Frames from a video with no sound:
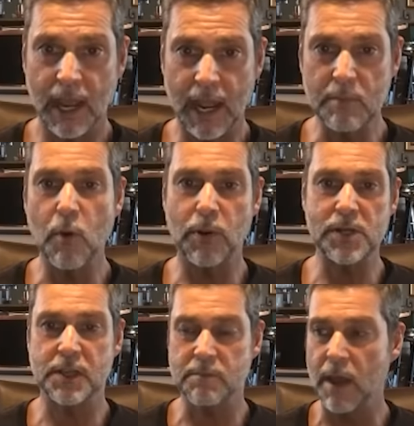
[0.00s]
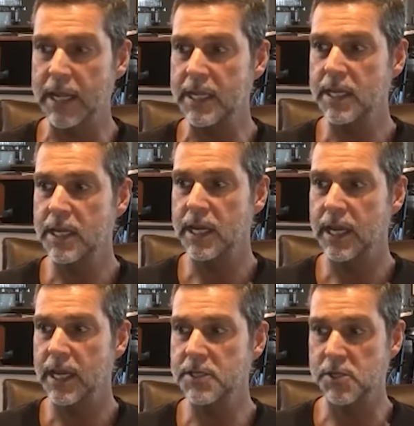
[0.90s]
And more printing of money
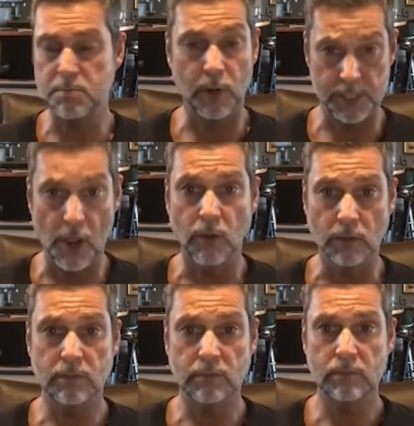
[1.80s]
is just bullish gold.